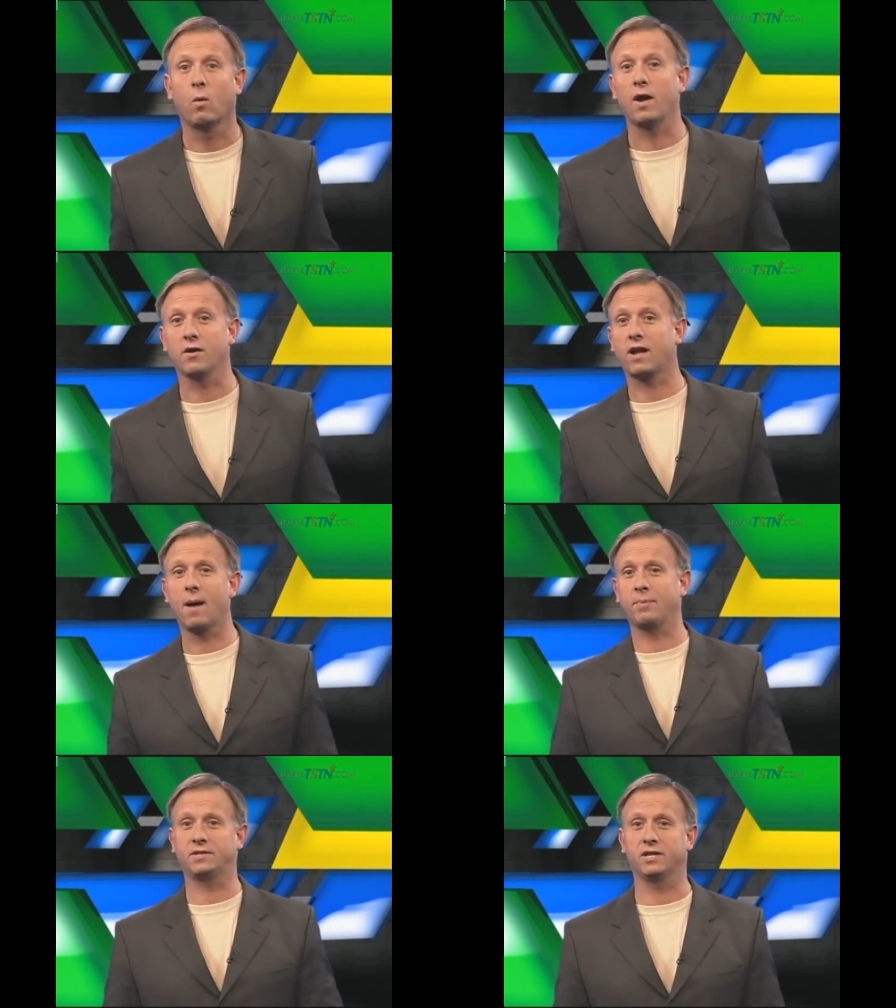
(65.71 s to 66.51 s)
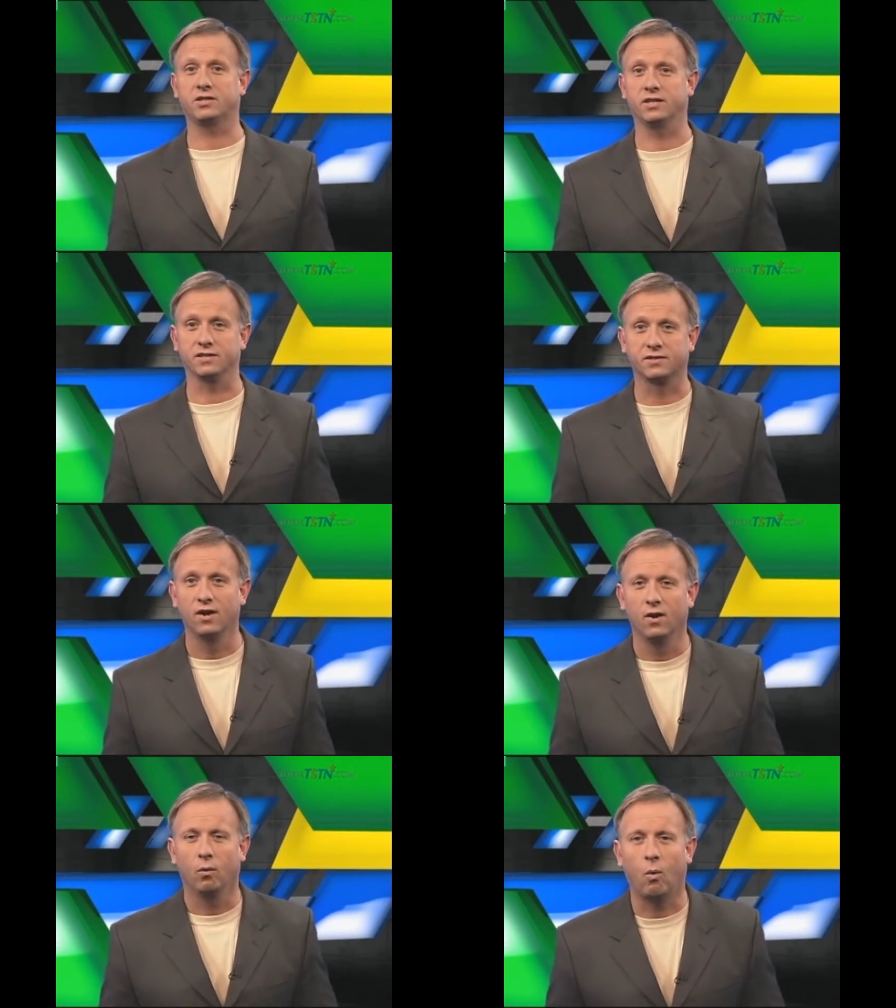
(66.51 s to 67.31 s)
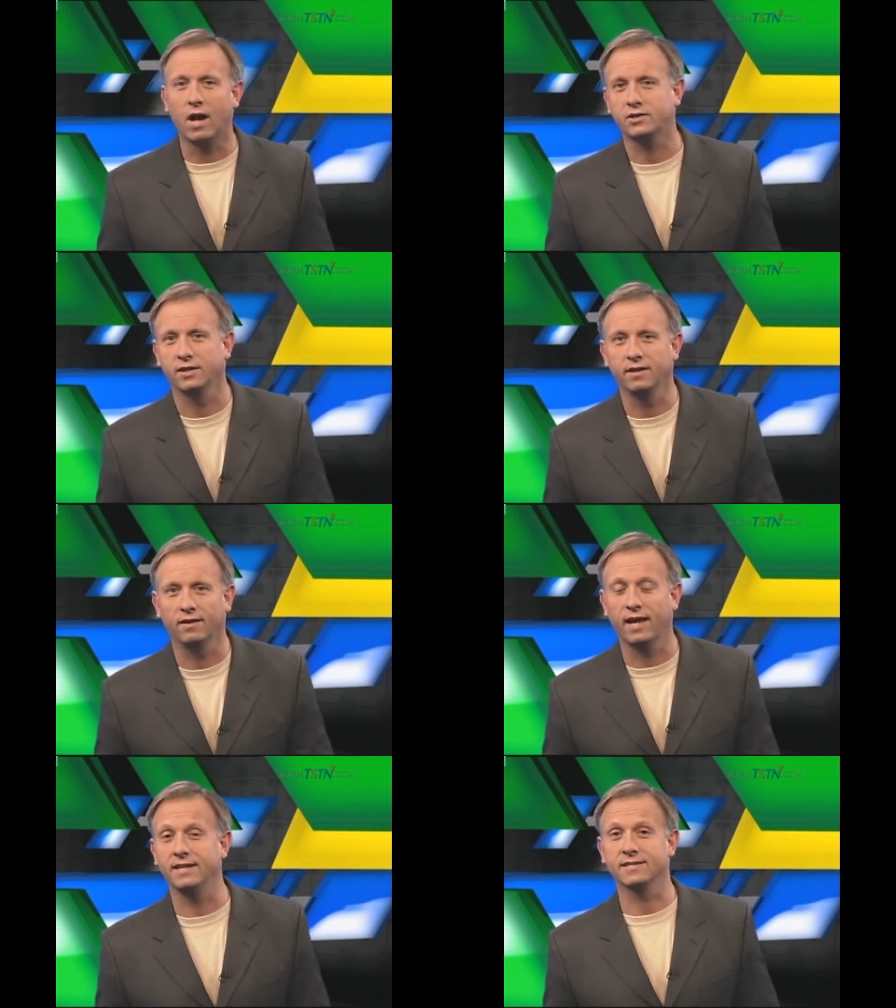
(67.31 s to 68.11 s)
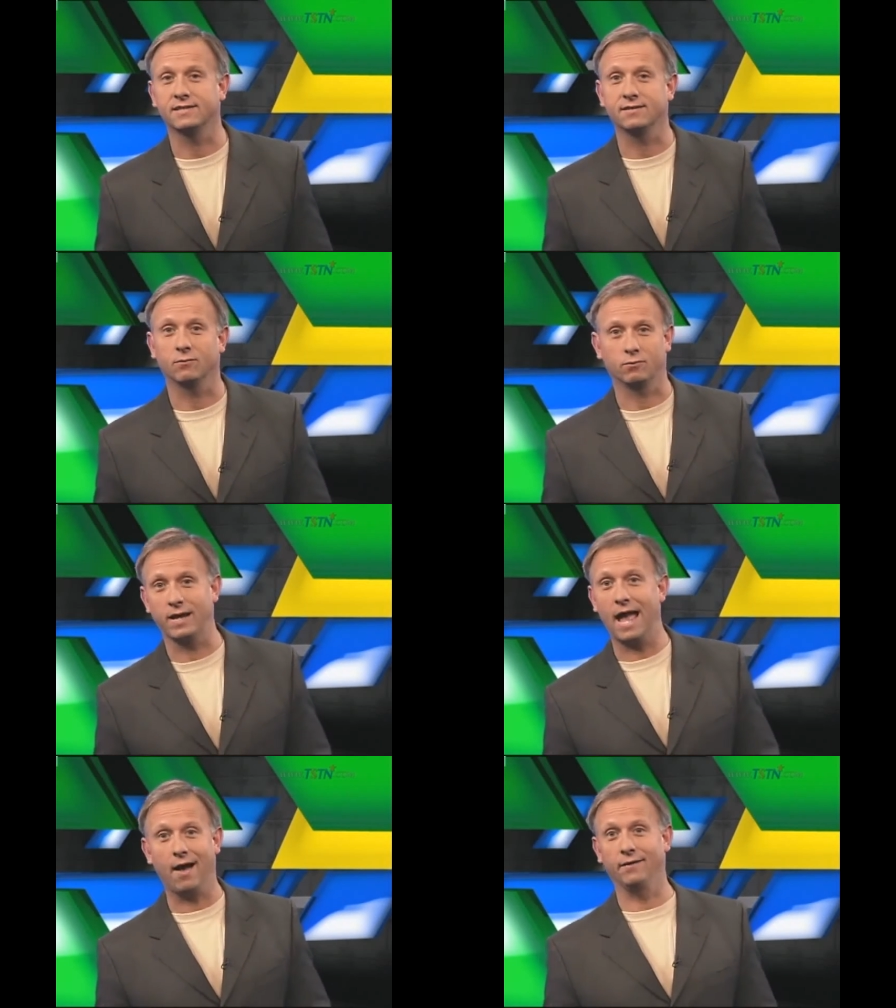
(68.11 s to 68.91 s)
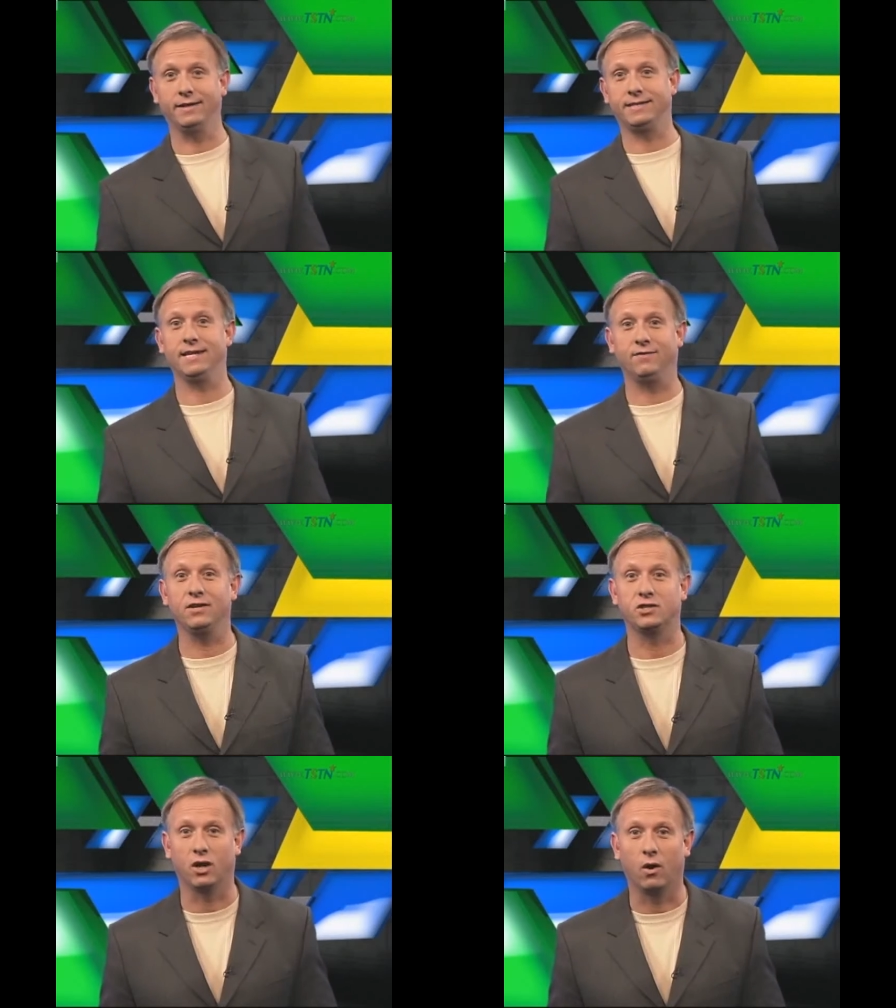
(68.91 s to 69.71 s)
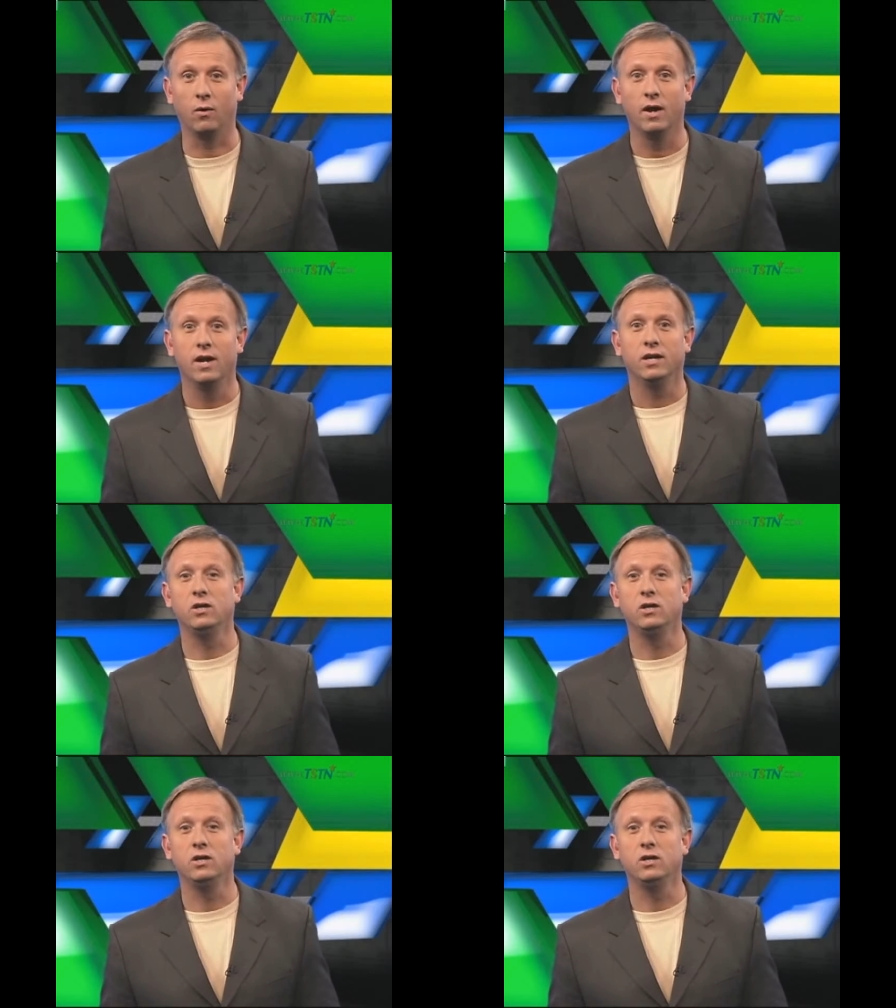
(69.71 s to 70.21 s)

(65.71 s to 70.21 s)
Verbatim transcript: While your competition is watching the latest reality TV show,